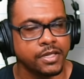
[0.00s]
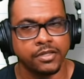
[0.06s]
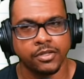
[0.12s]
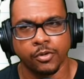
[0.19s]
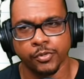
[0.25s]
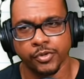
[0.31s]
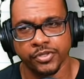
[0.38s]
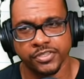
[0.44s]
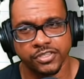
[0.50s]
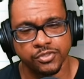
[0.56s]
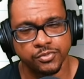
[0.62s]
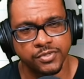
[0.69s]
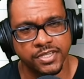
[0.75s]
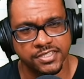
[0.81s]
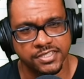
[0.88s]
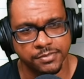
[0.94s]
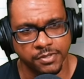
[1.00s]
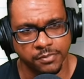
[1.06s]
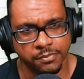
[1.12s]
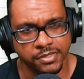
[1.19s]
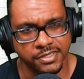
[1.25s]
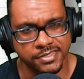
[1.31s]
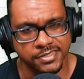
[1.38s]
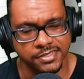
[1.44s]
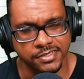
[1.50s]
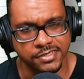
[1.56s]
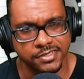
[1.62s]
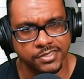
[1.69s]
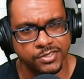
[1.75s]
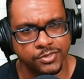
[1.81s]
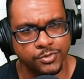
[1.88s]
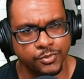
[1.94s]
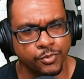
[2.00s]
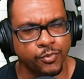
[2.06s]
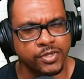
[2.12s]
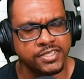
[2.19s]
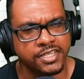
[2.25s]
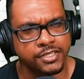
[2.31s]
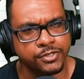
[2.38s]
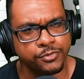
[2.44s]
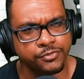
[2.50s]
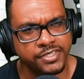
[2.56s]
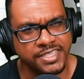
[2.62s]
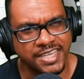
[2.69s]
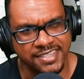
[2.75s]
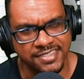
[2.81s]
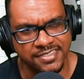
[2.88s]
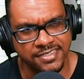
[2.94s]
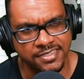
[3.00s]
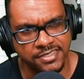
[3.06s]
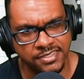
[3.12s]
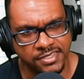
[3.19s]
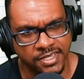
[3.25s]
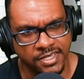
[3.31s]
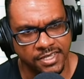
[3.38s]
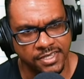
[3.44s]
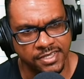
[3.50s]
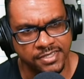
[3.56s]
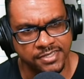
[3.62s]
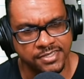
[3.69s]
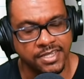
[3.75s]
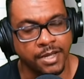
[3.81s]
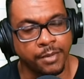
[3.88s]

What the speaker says: Now we're going to 2 decimal places. So what I'll do for the answers here is